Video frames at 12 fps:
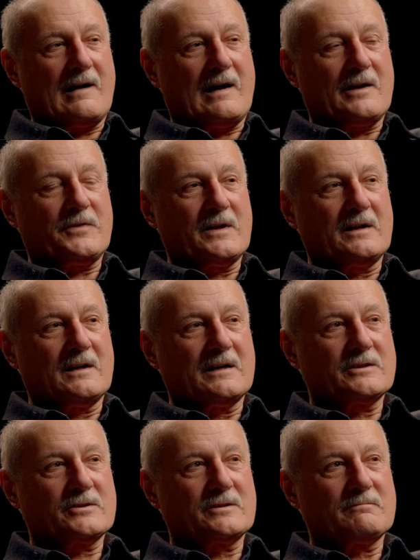I think
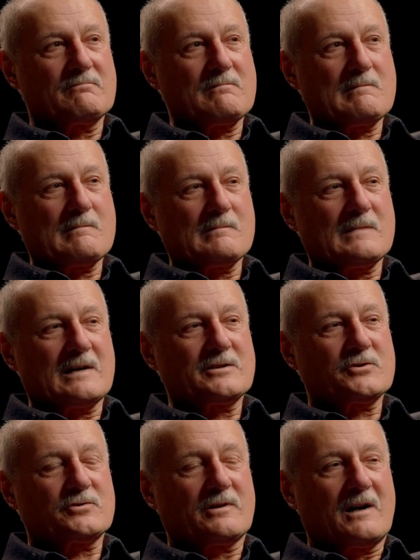I, I
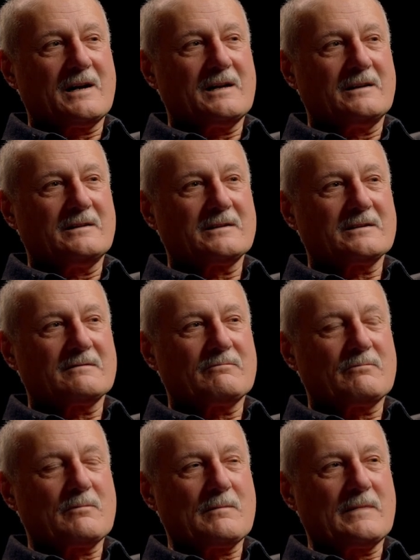try and
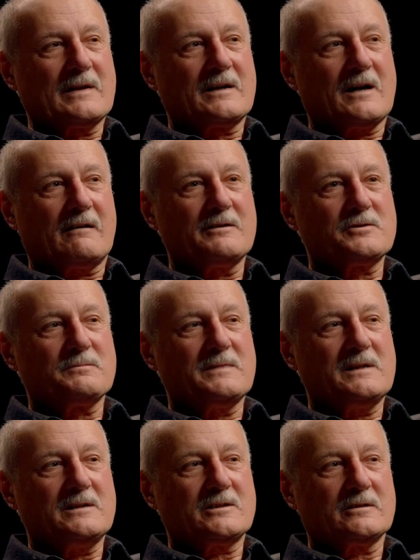encourage
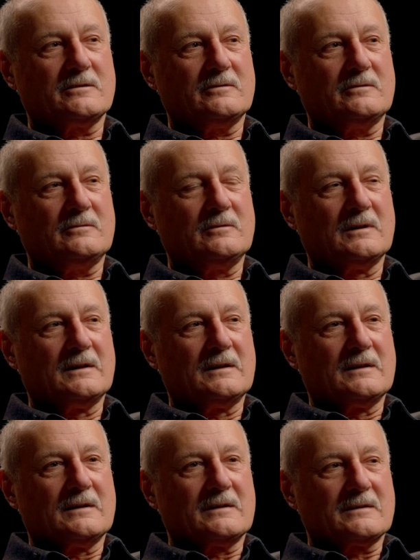me to
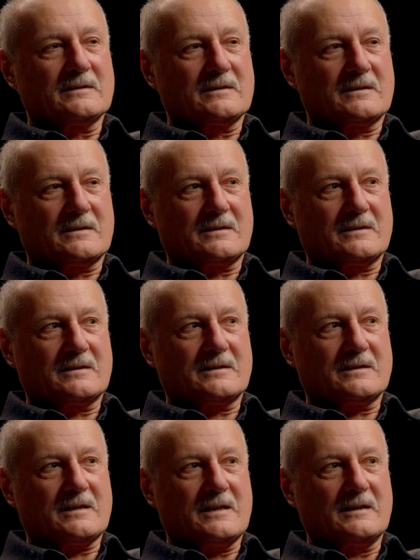
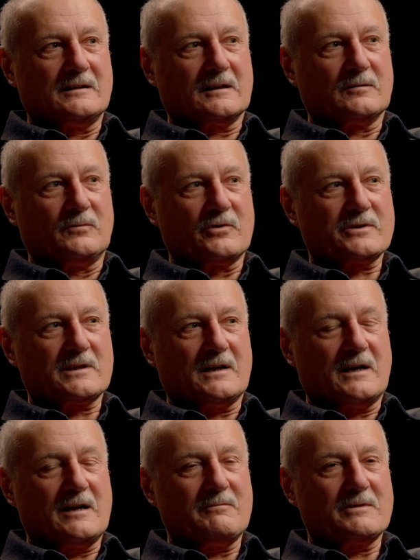take a little more
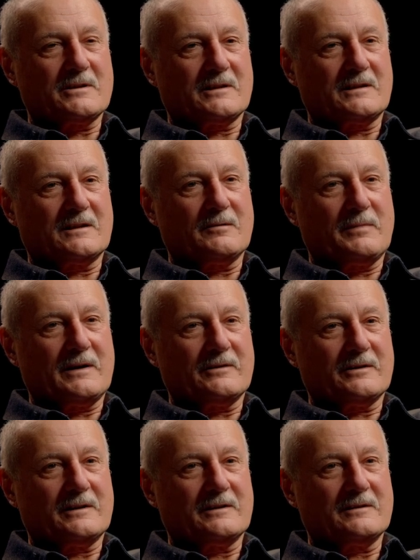time and to think
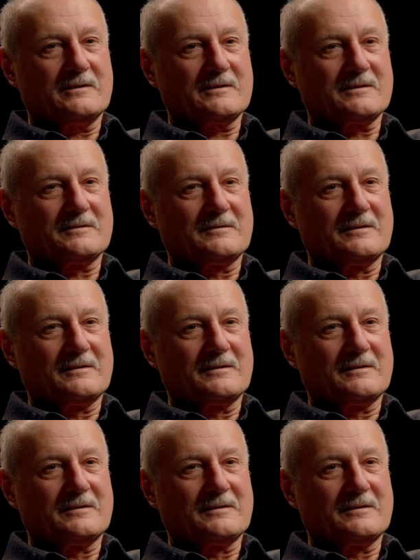about things